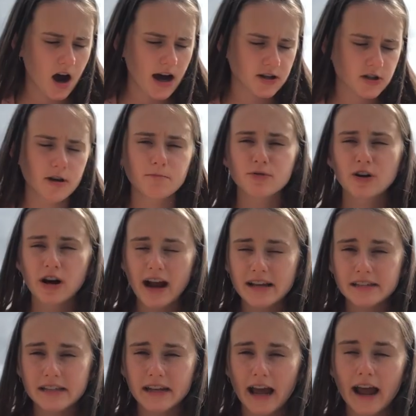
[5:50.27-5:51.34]
I don't
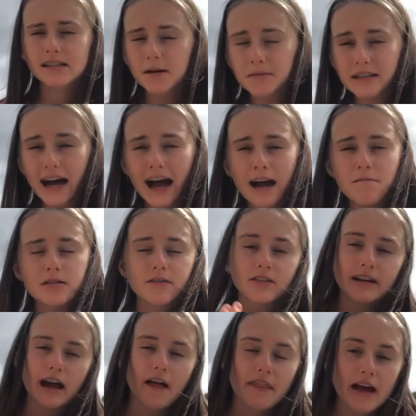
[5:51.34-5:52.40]
procrastinate. Sometimes
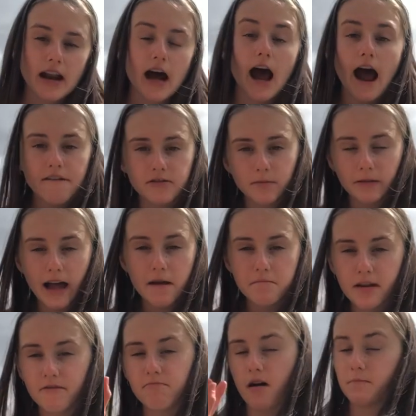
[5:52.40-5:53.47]
every now and then I have to play a
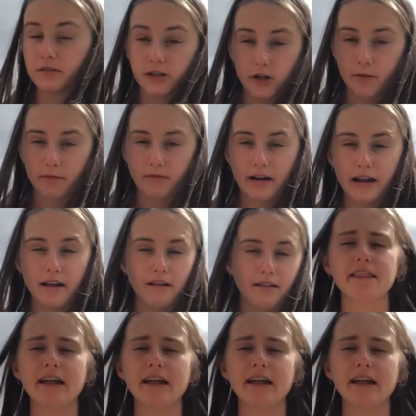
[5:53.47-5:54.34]
bit of Papa Scooperia.